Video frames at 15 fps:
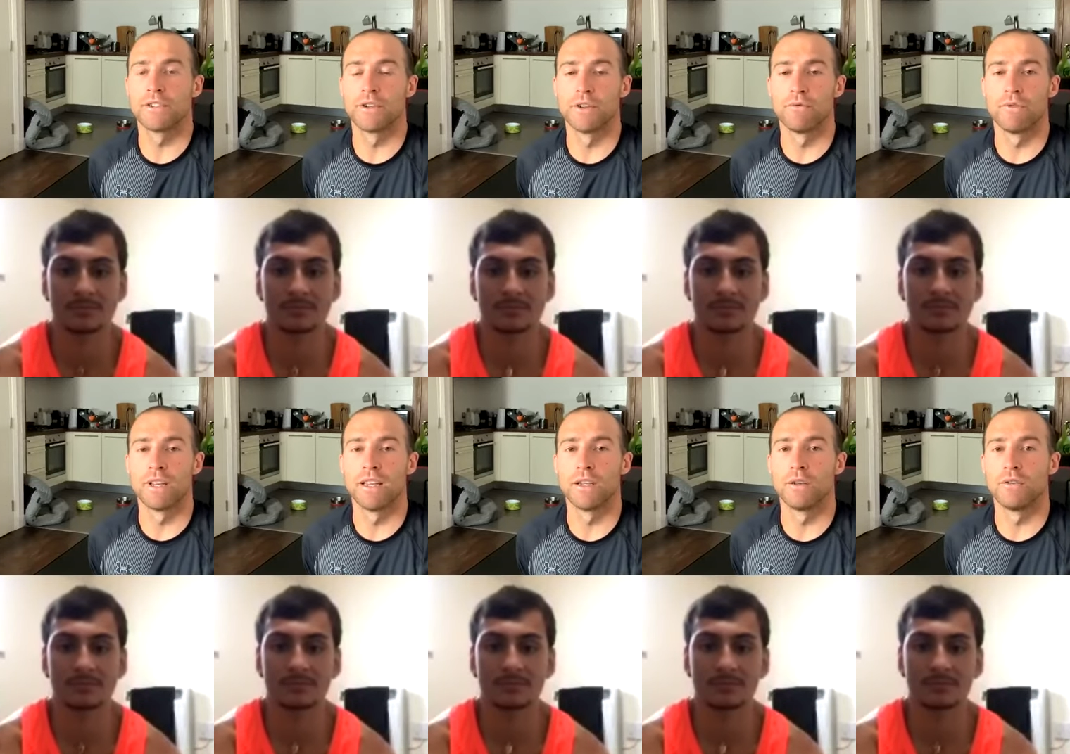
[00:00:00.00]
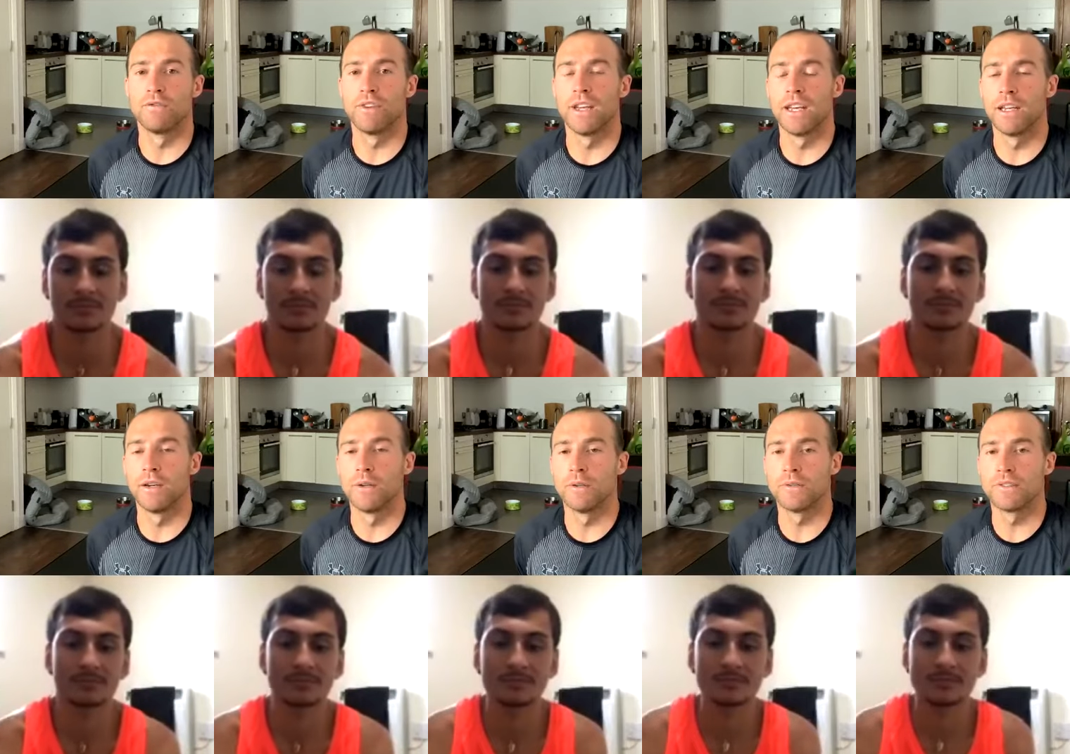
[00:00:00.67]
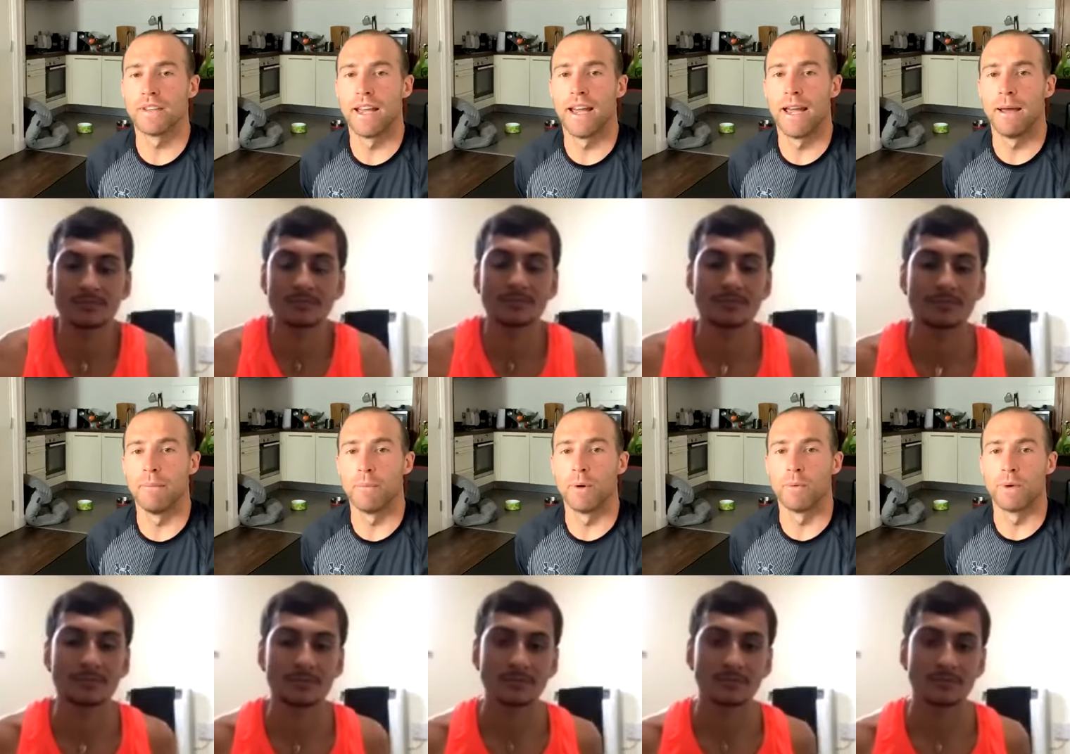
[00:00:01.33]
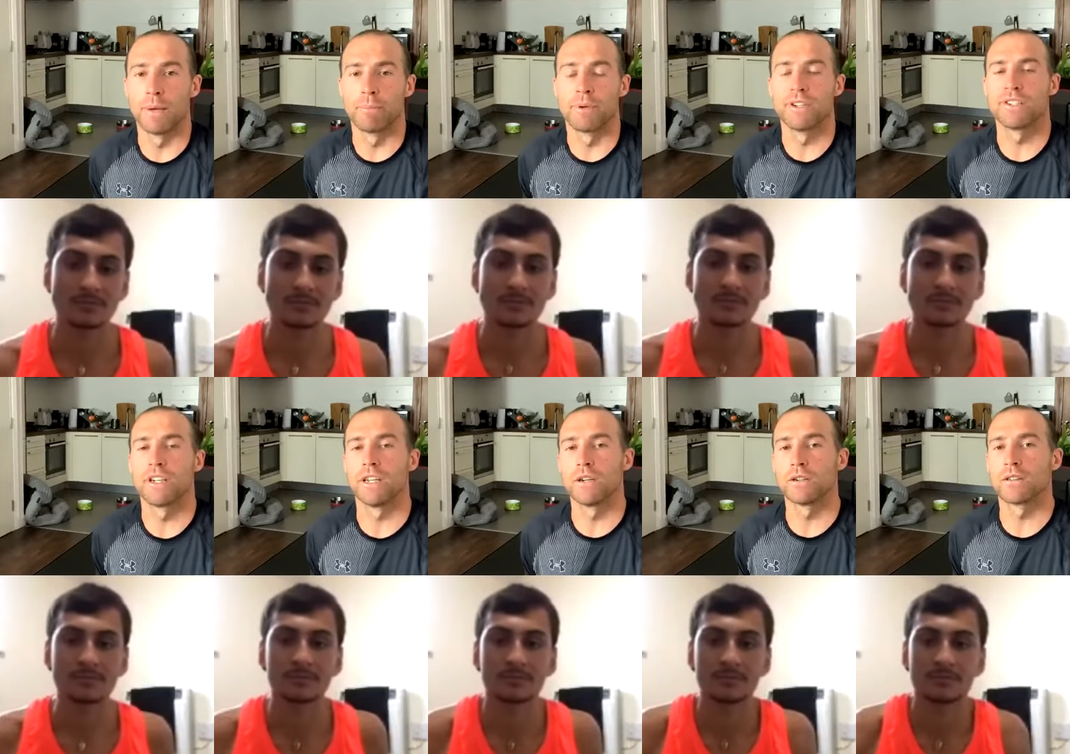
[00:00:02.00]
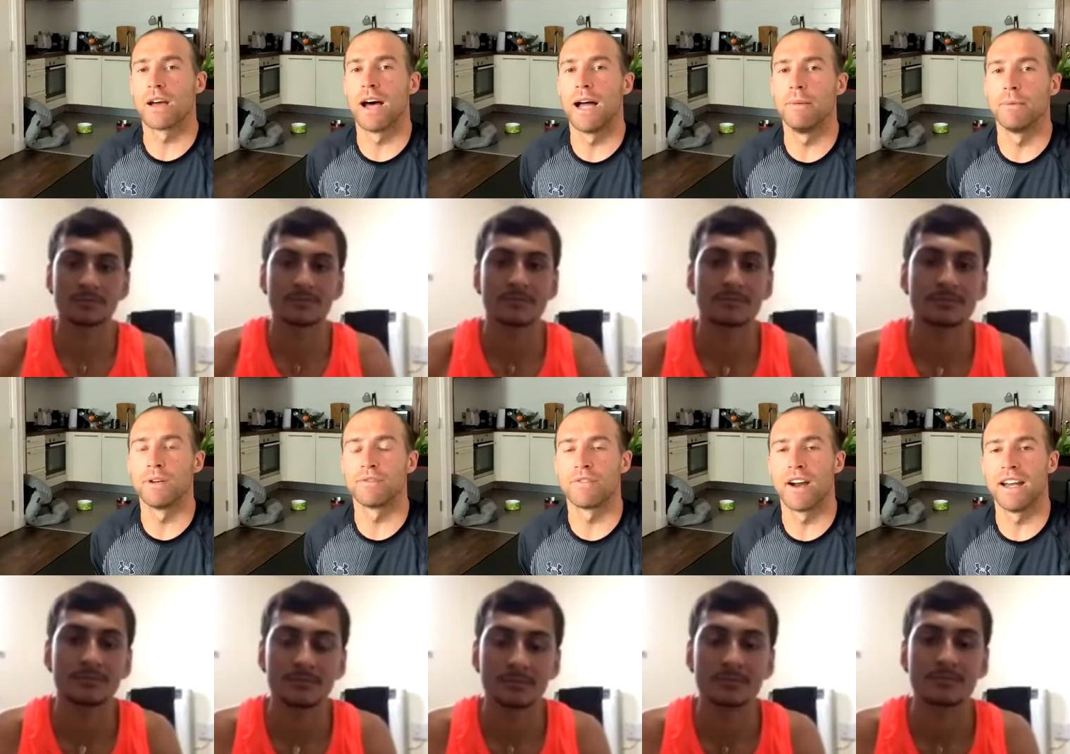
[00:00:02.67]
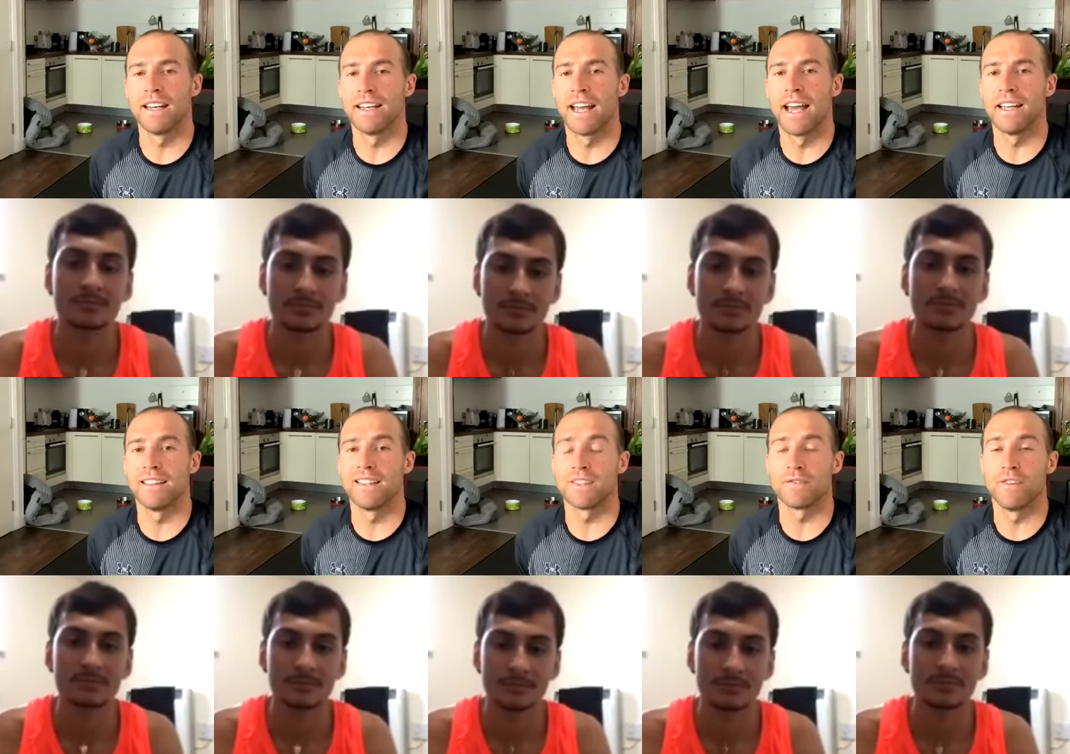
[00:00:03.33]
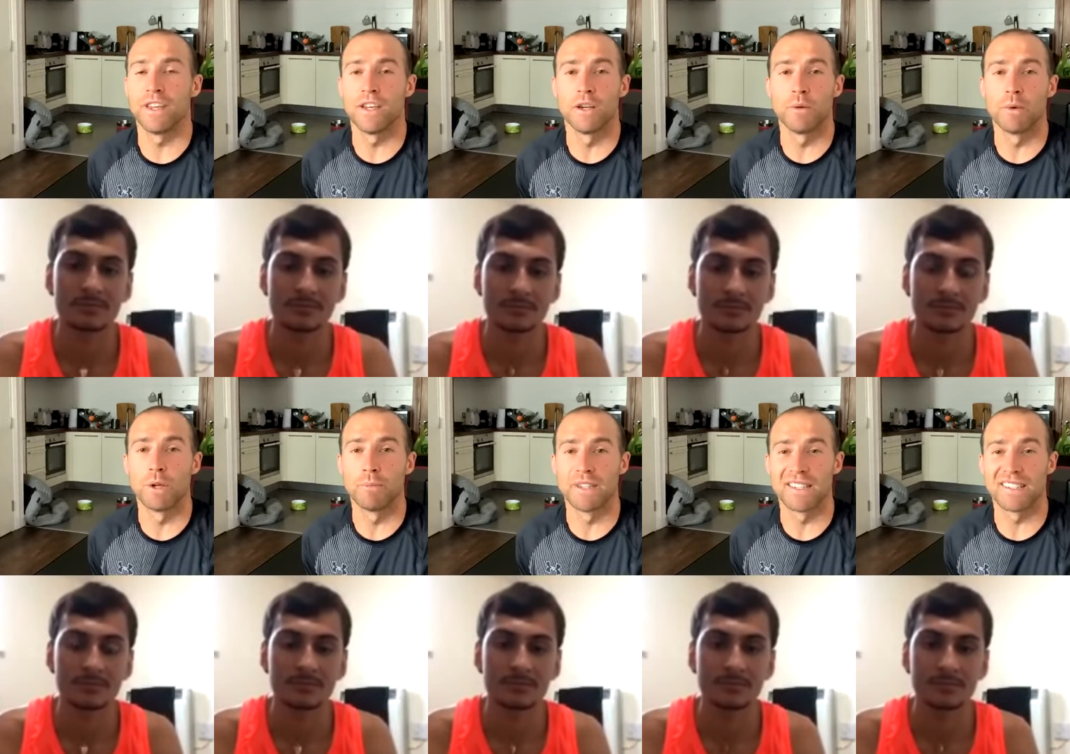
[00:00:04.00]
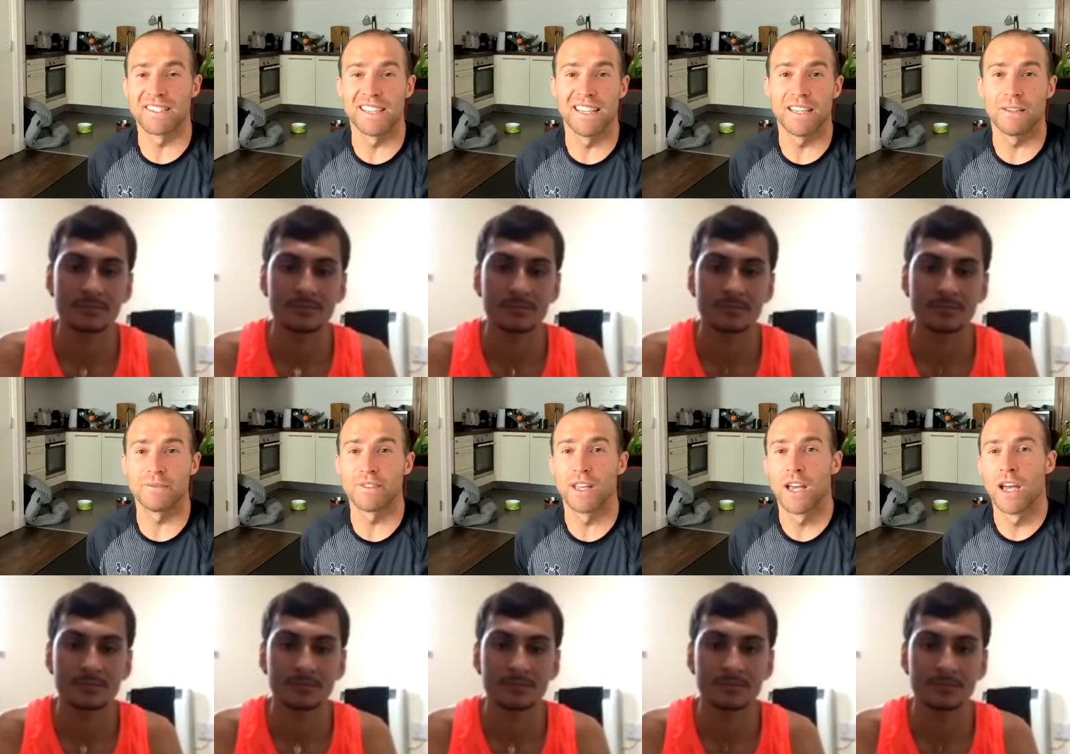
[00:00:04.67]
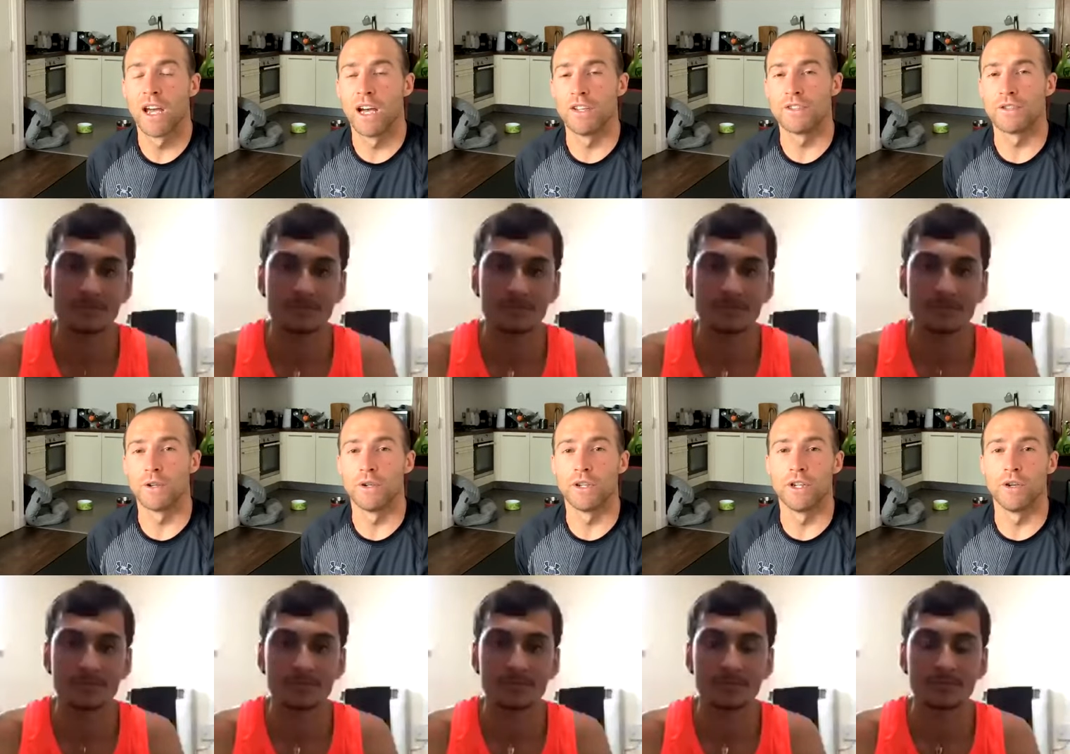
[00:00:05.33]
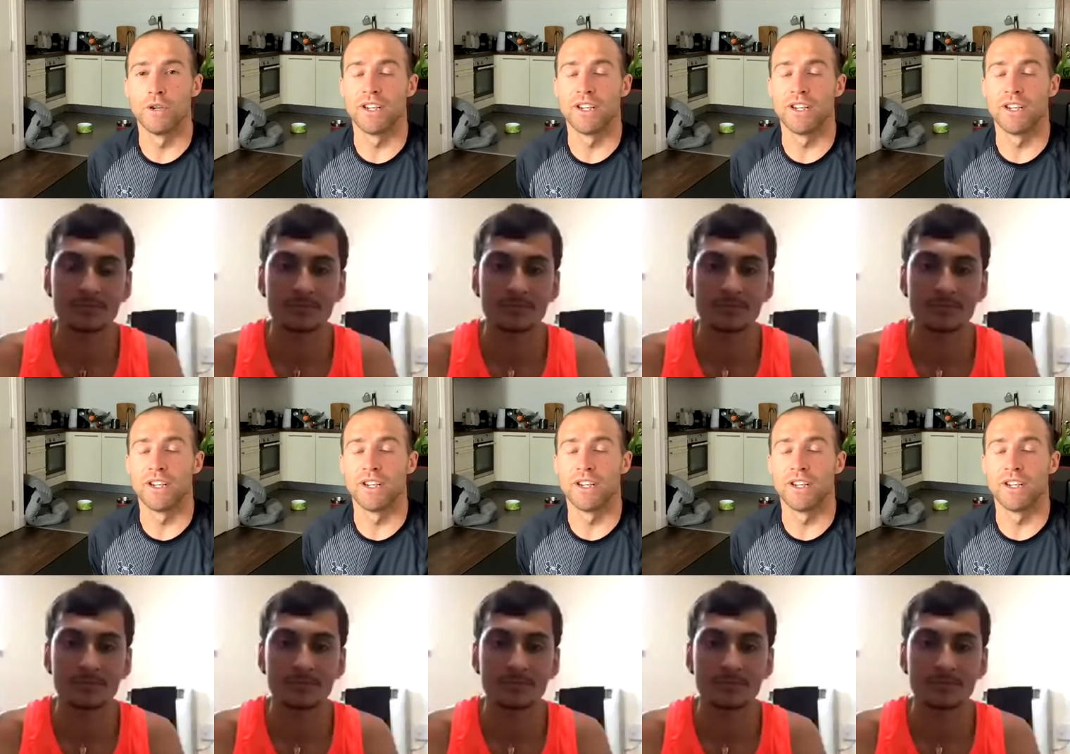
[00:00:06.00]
Speaker 1: And so, you know, you didn't have to remember everything today. You're able to log back in and, and follow both mine and, and